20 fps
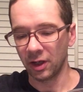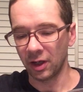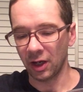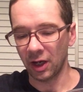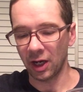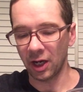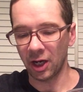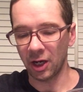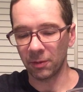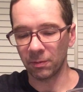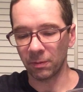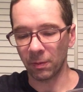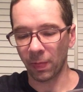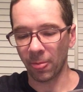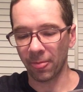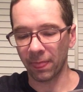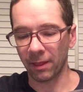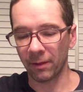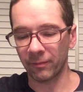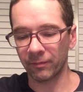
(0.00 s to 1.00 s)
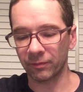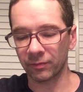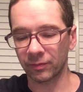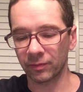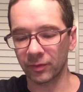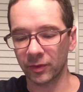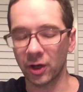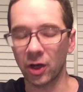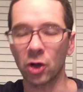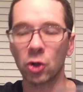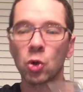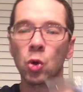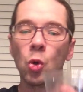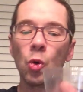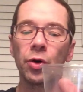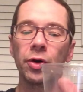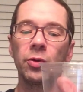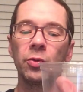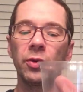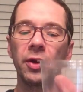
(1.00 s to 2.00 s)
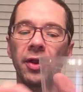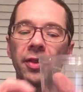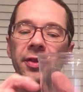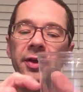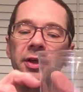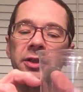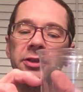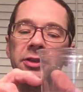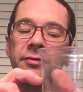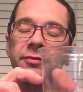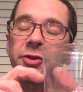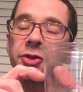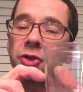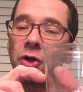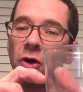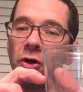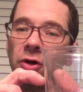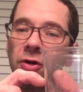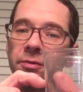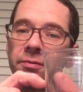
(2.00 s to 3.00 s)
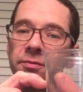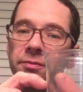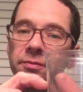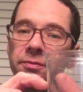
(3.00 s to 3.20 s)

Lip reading: A quarter one of these of salt,